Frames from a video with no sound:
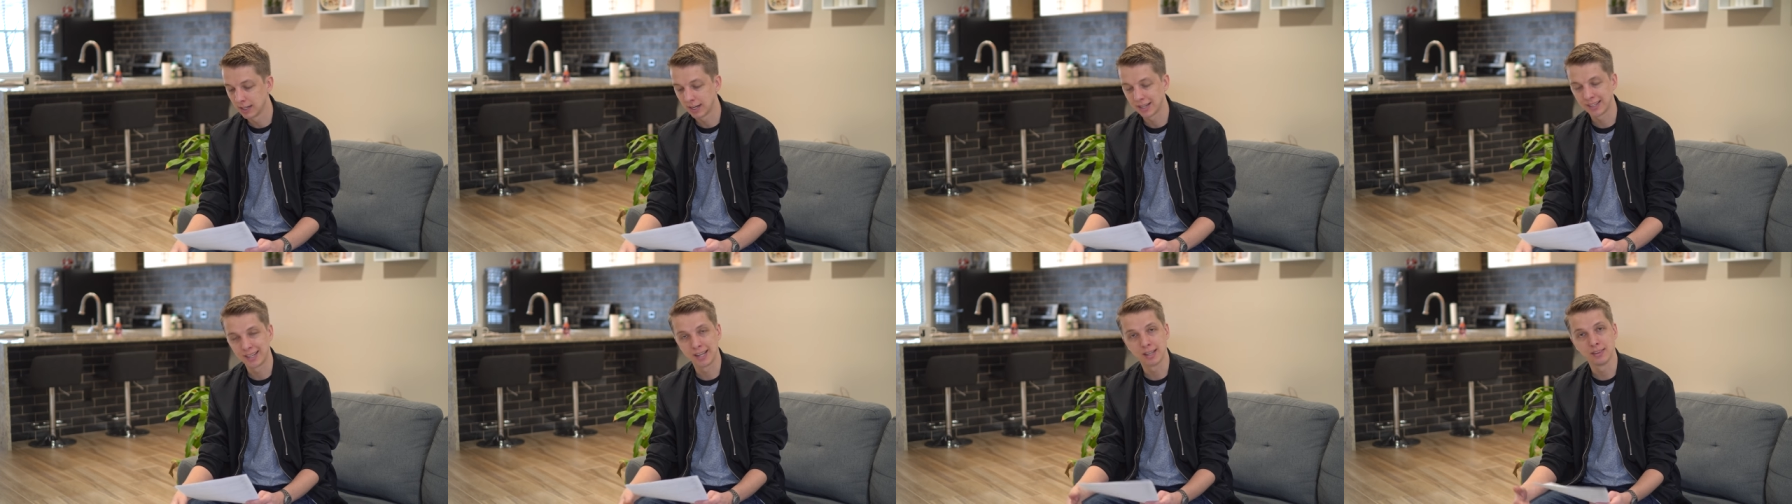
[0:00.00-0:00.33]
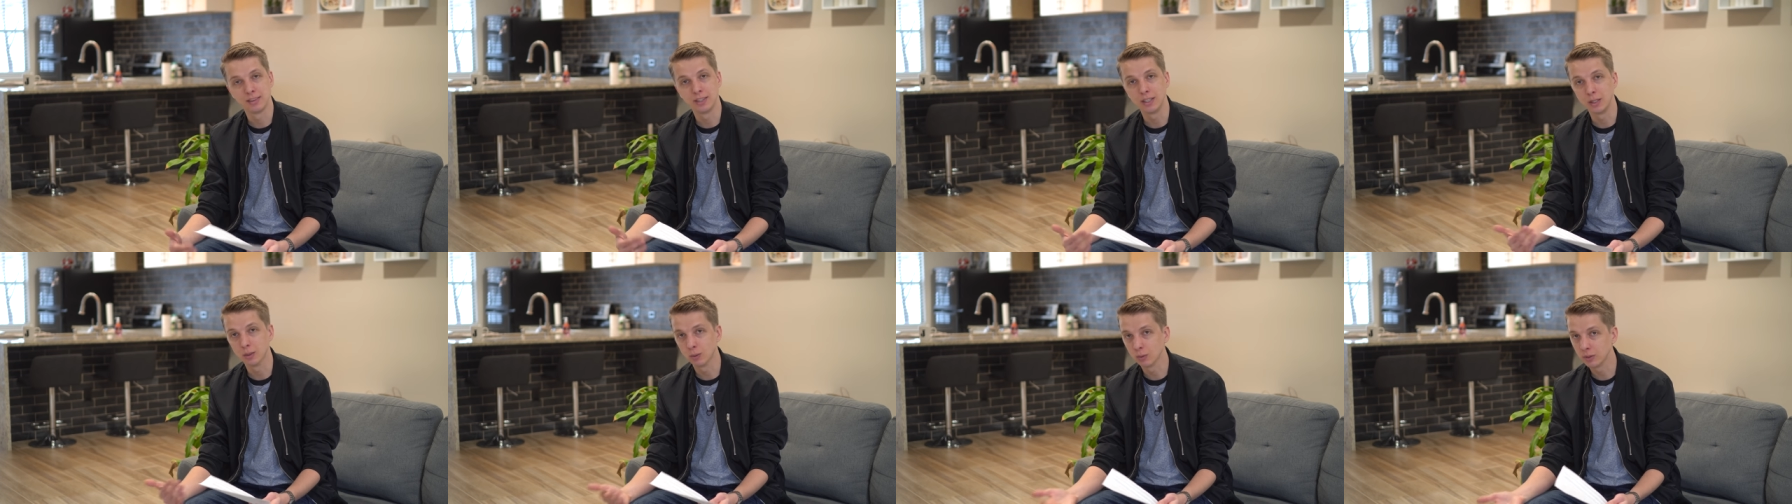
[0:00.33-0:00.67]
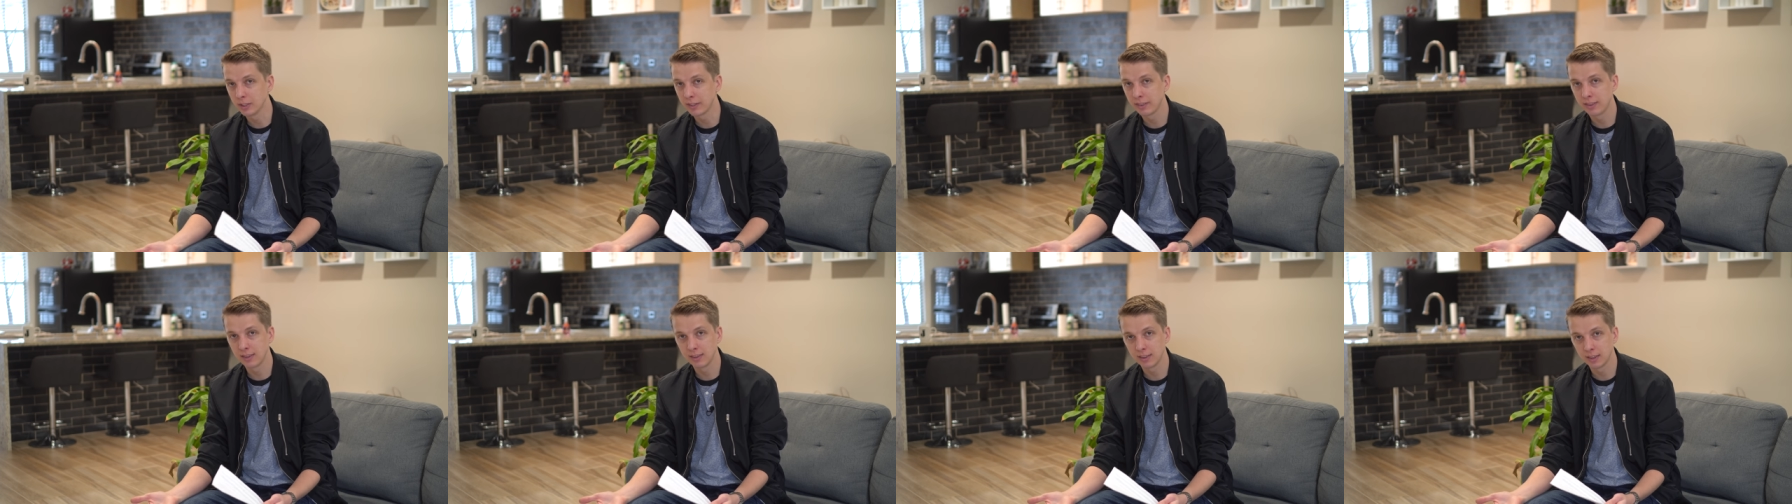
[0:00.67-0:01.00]
Again, the
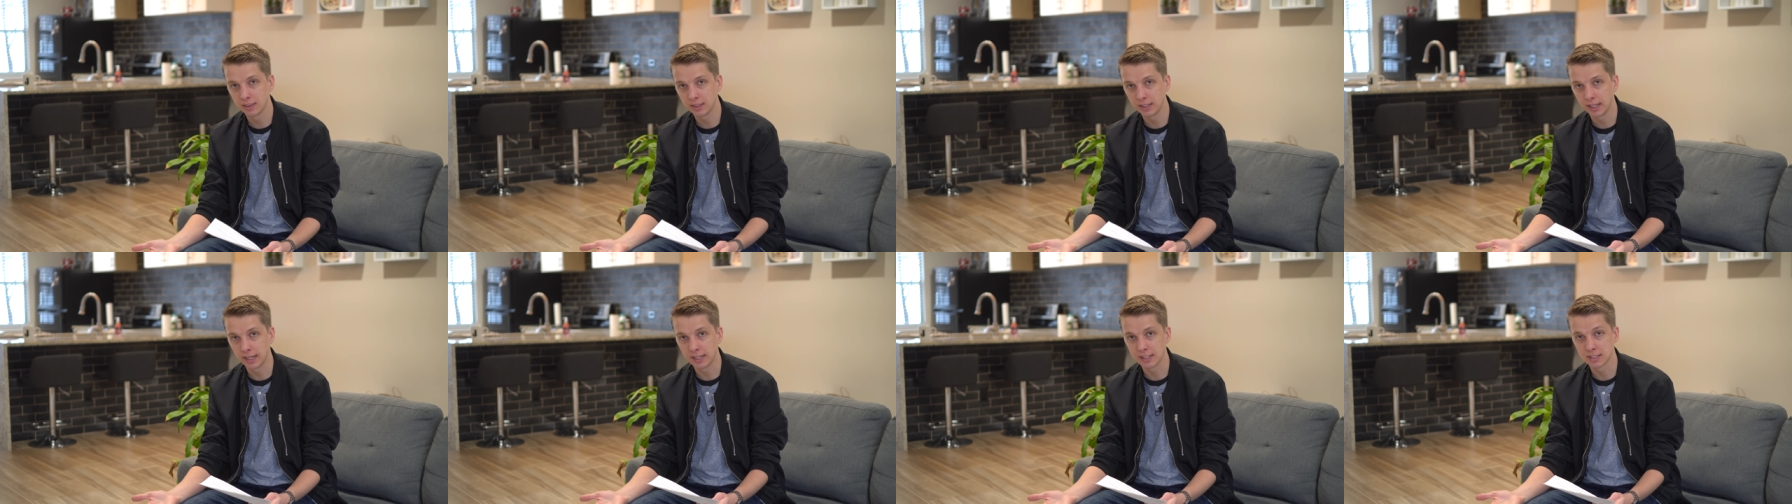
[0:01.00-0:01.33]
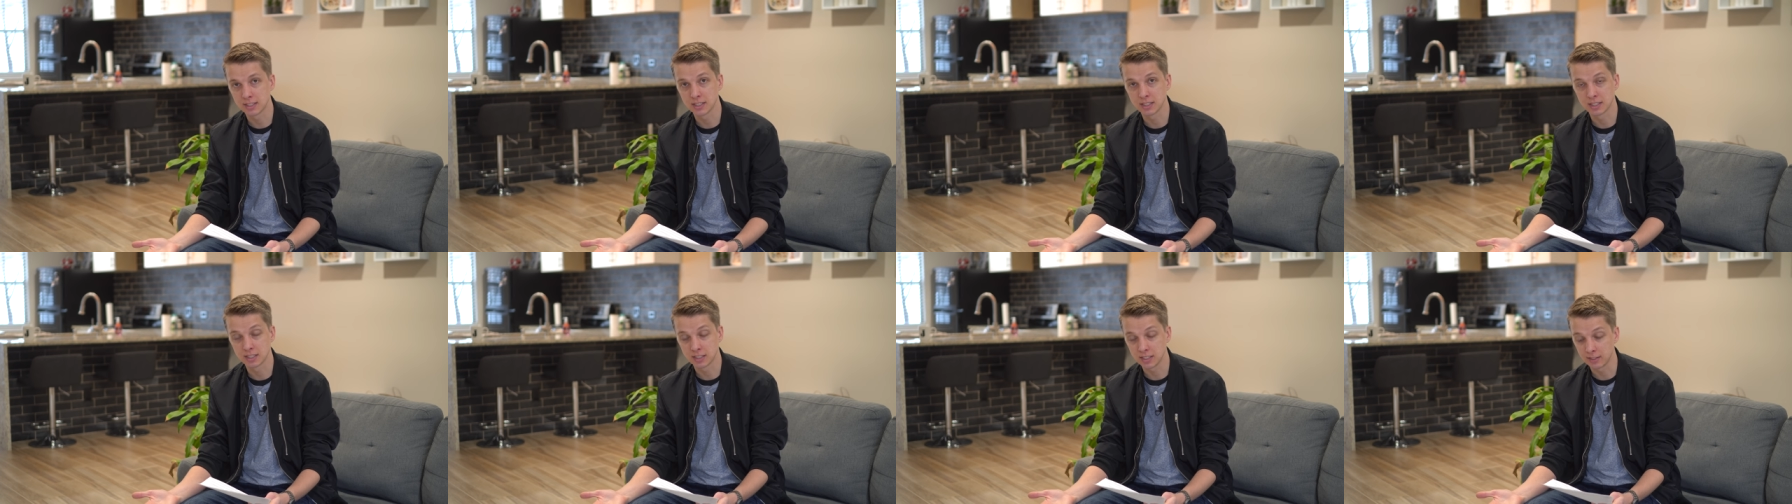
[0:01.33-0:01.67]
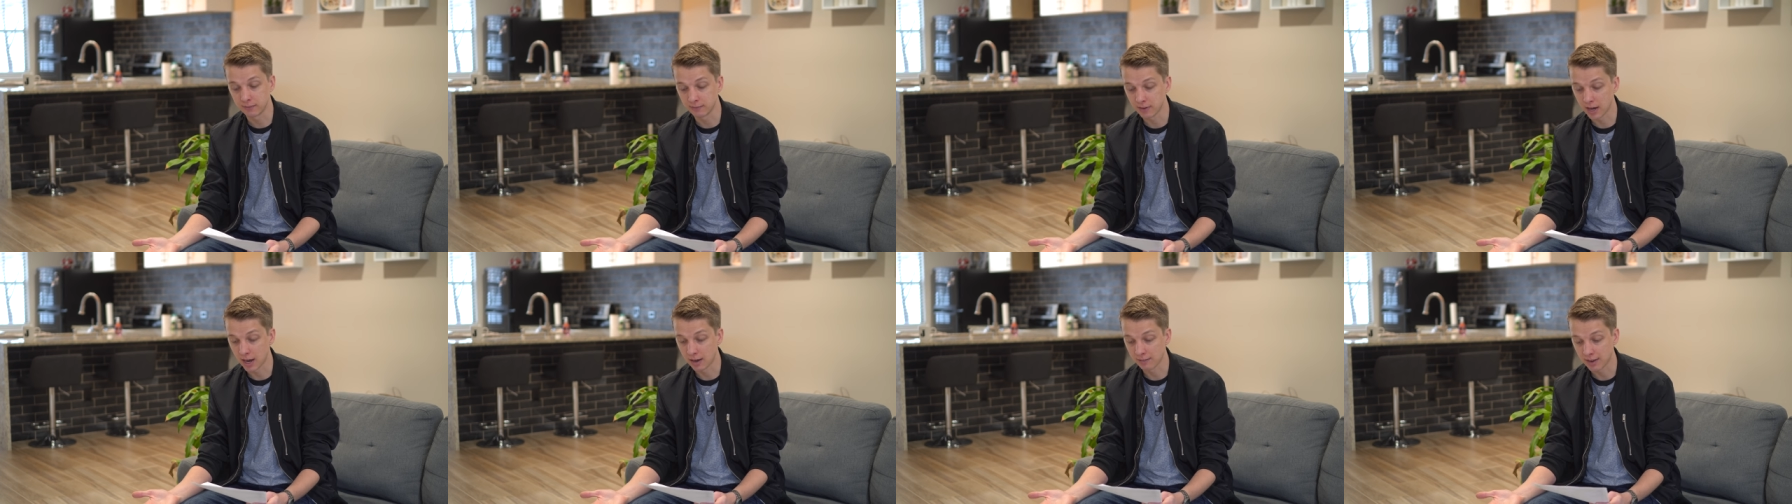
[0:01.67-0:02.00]
only thing that the
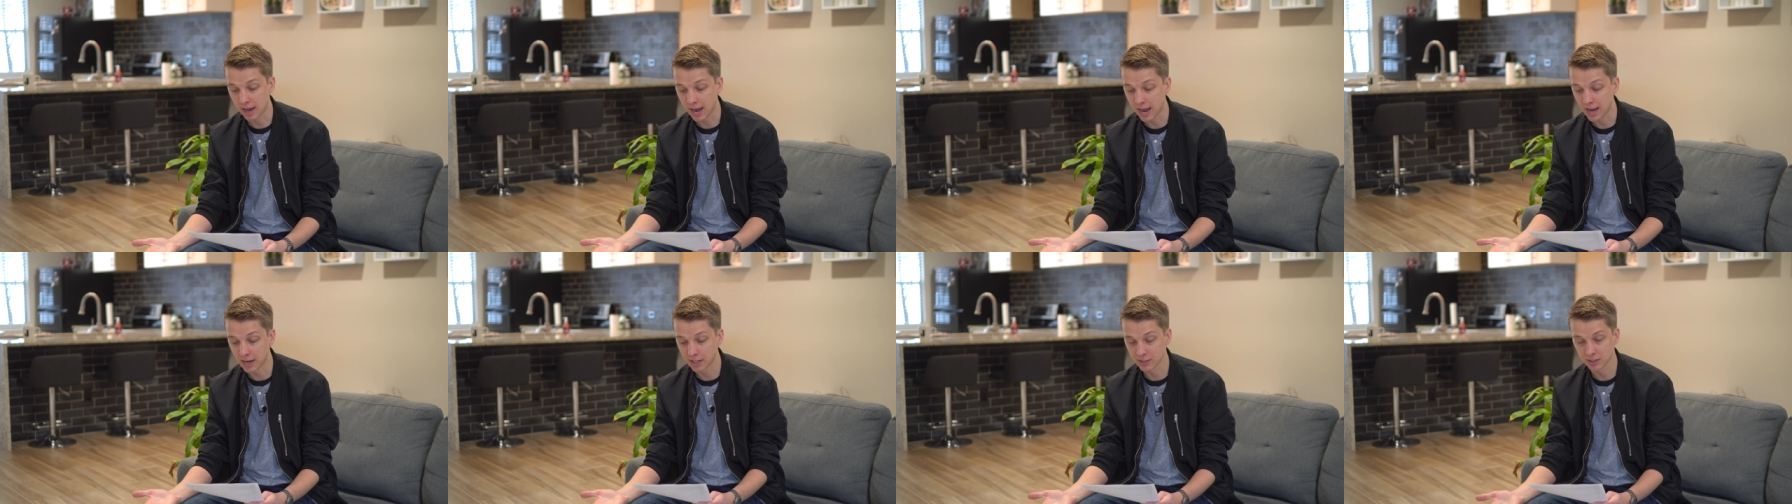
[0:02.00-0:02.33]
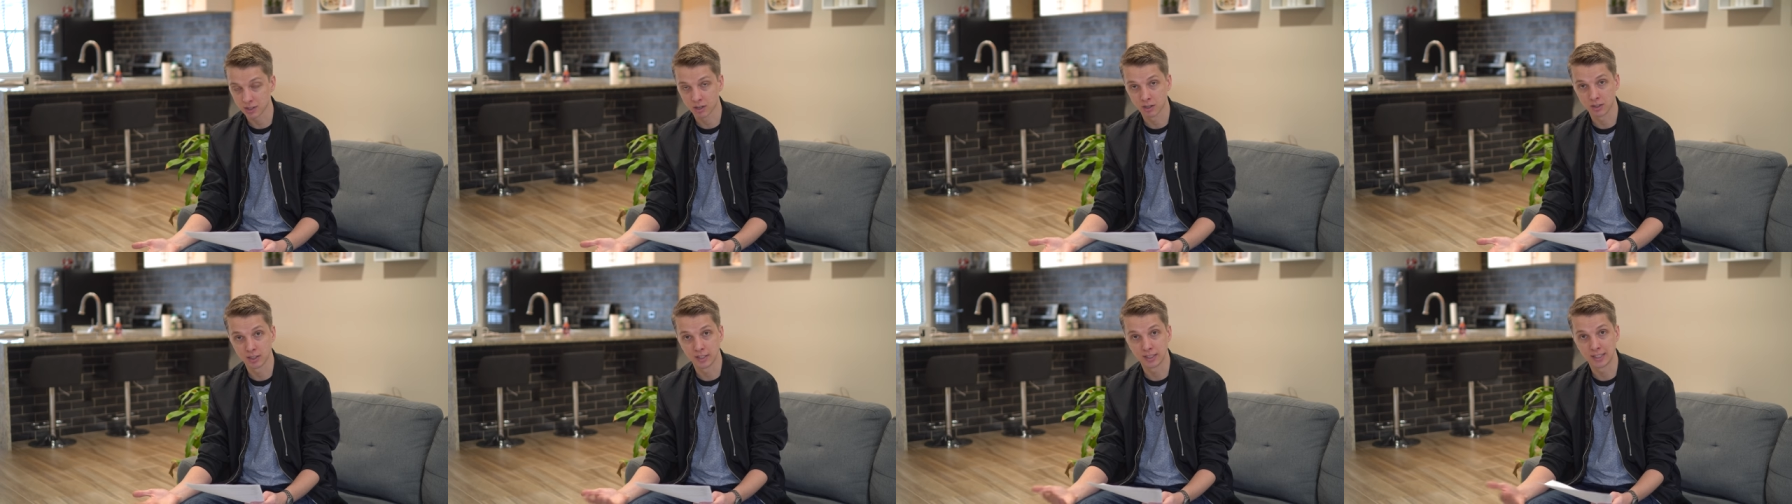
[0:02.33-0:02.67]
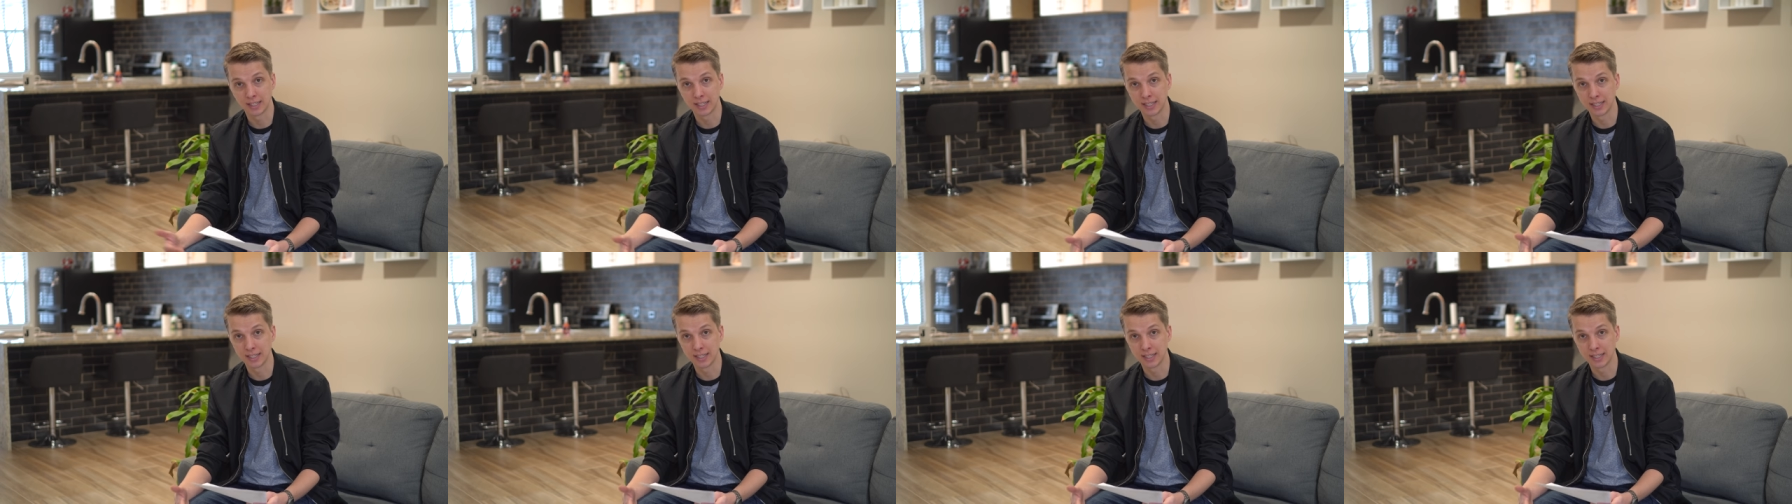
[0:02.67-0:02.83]
A65 has on it